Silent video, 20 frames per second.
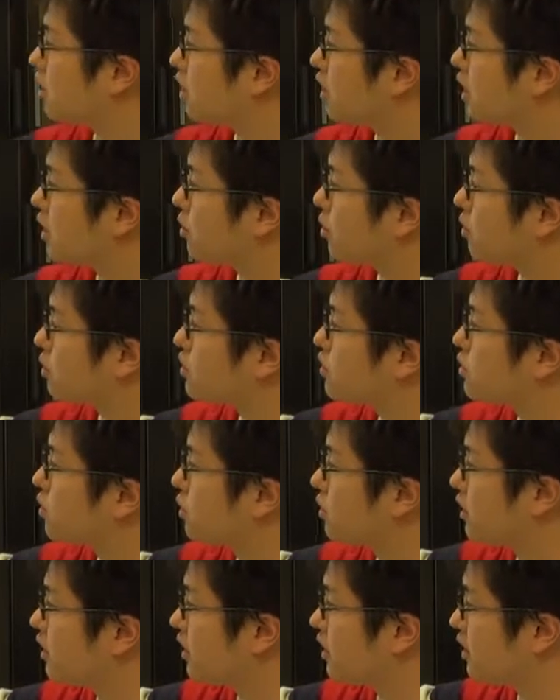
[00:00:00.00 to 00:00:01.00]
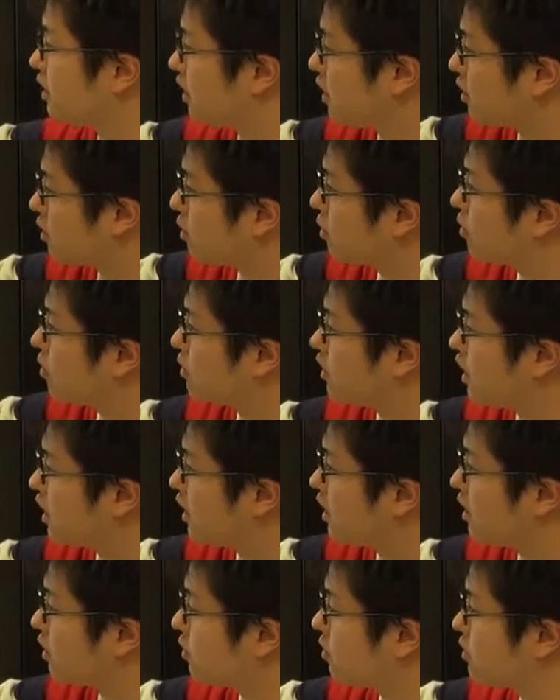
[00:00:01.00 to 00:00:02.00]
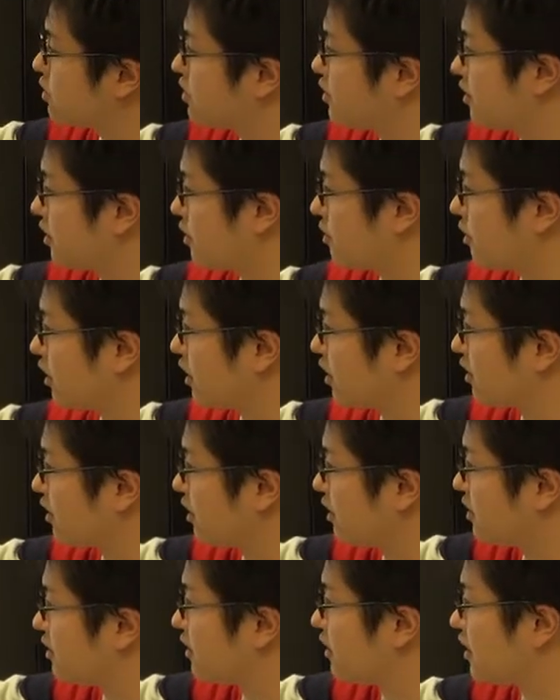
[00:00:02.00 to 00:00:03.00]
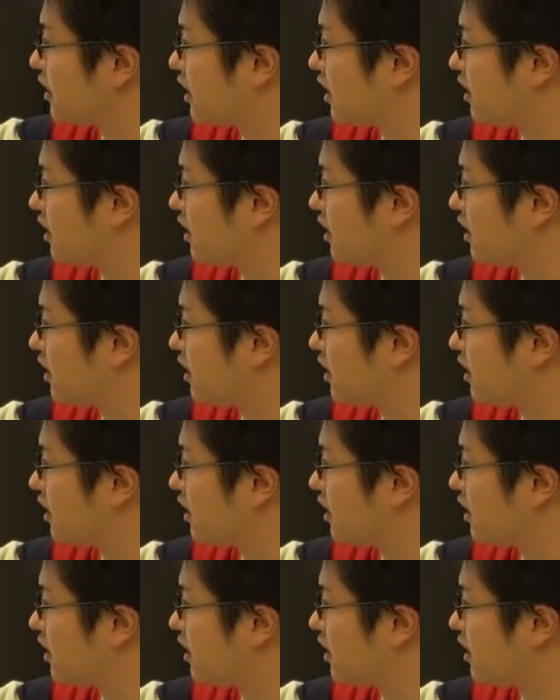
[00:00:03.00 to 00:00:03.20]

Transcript: And also they consider regarding the